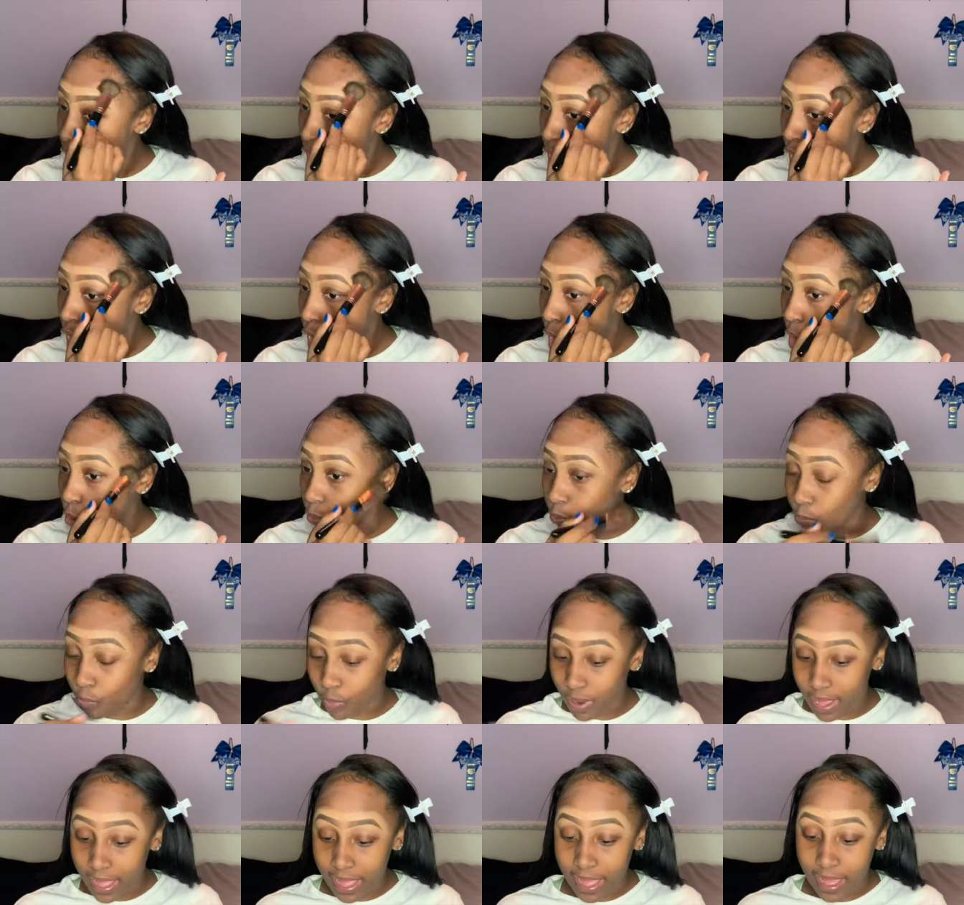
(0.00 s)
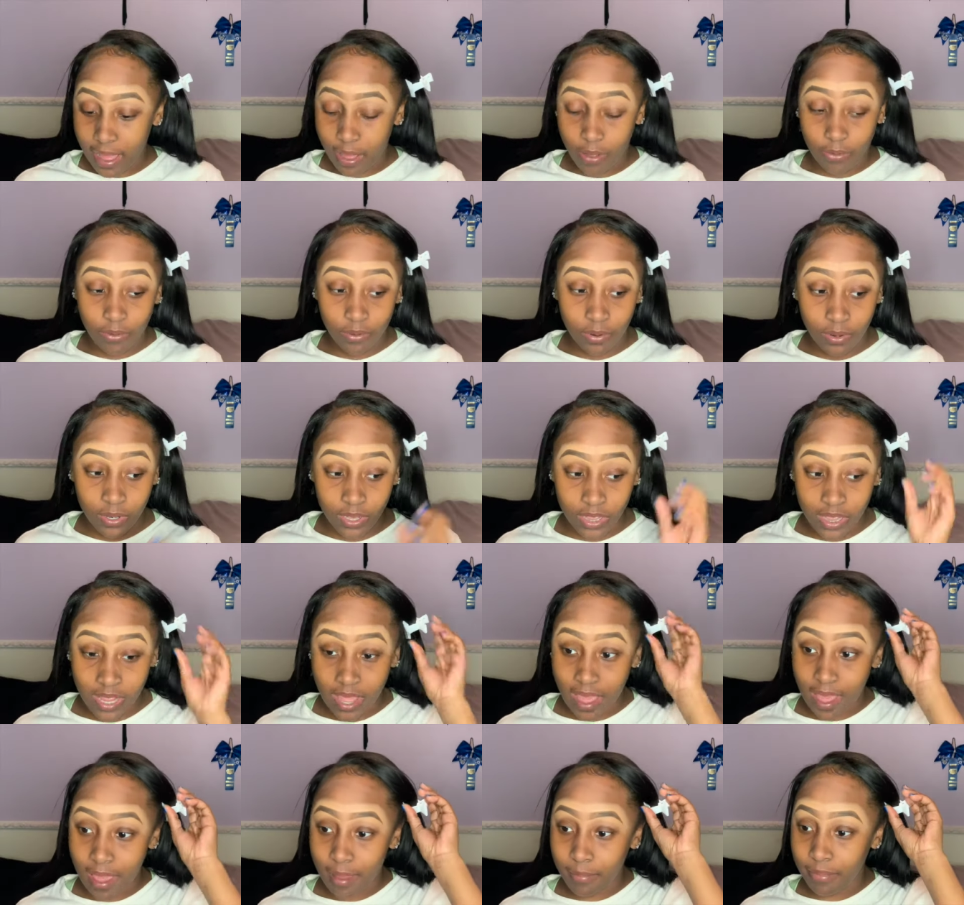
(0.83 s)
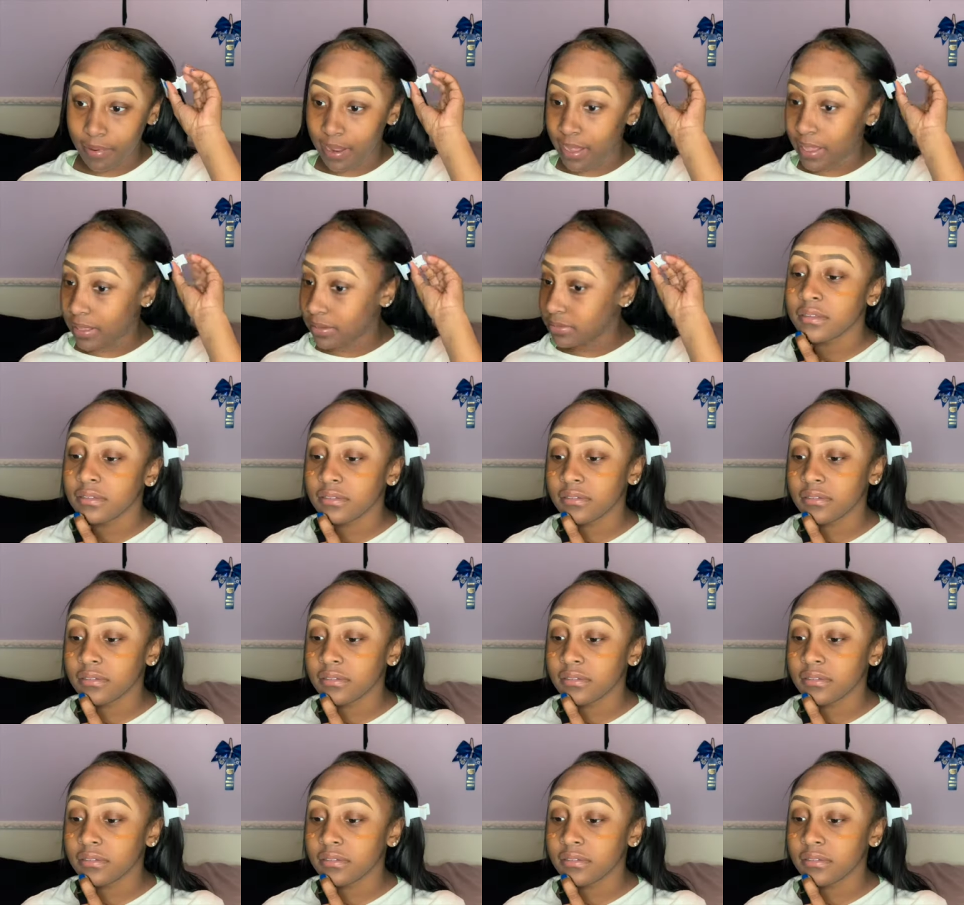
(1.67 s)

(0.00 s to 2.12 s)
around the eyebrows.